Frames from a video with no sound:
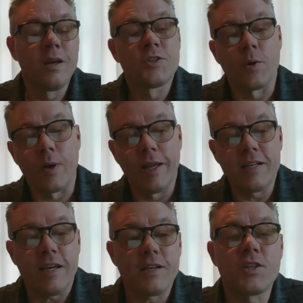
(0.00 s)
So I'd
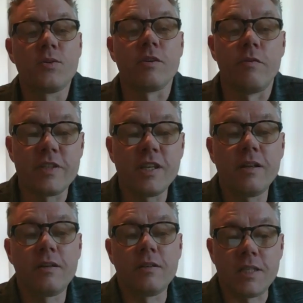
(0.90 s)
like to ask you to
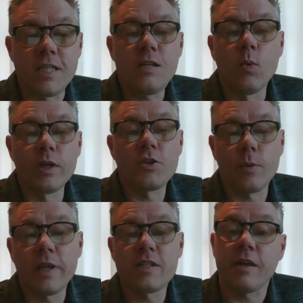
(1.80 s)
visit
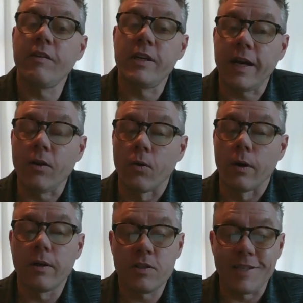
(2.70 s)

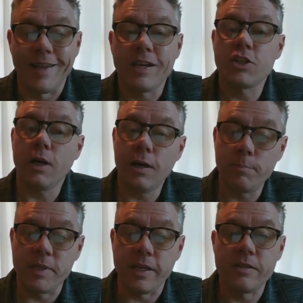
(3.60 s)

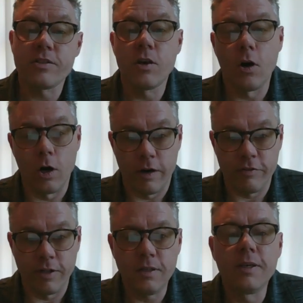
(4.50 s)
d127.org/updates
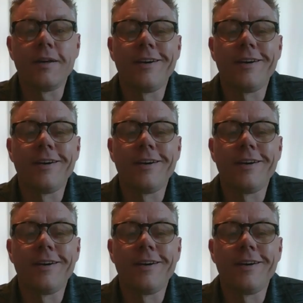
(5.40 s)
often,